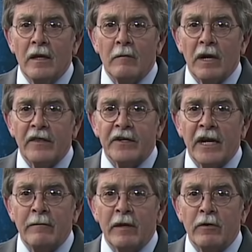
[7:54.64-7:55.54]
And by the
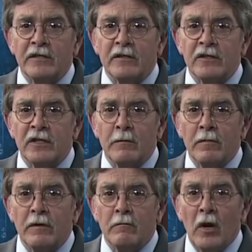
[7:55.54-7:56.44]
time they reached the ship,
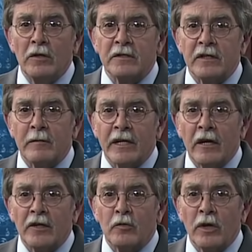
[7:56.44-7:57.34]
most of them had
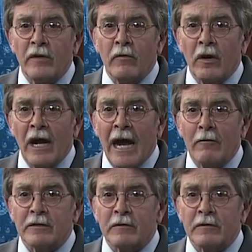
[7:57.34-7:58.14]
gone 24 hours